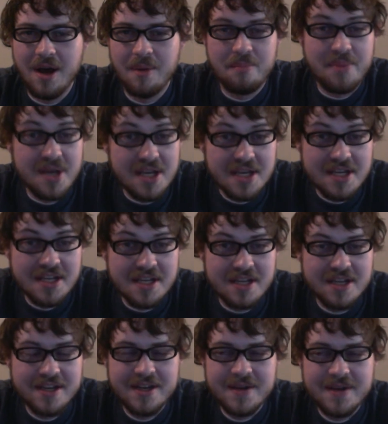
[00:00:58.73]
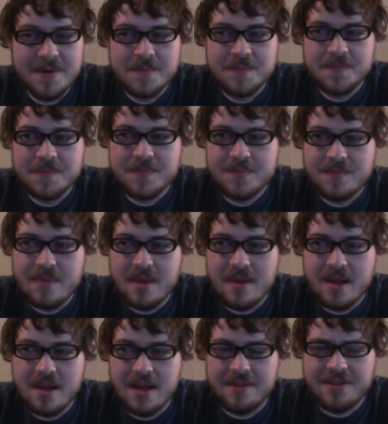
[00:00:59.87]
Pink,
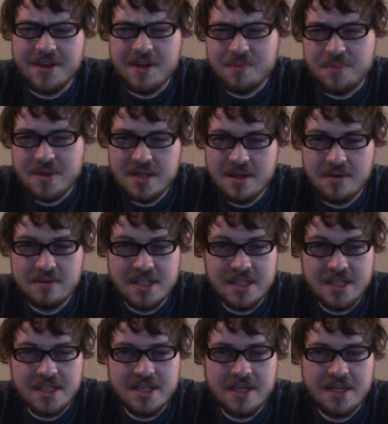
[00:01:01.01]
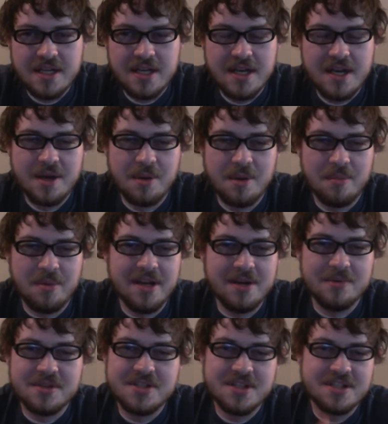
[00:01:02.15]
I think POD, but it
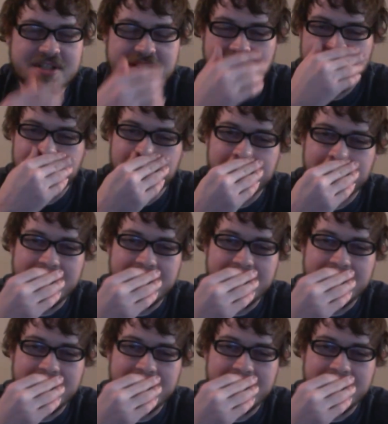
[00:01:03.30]
was just definitely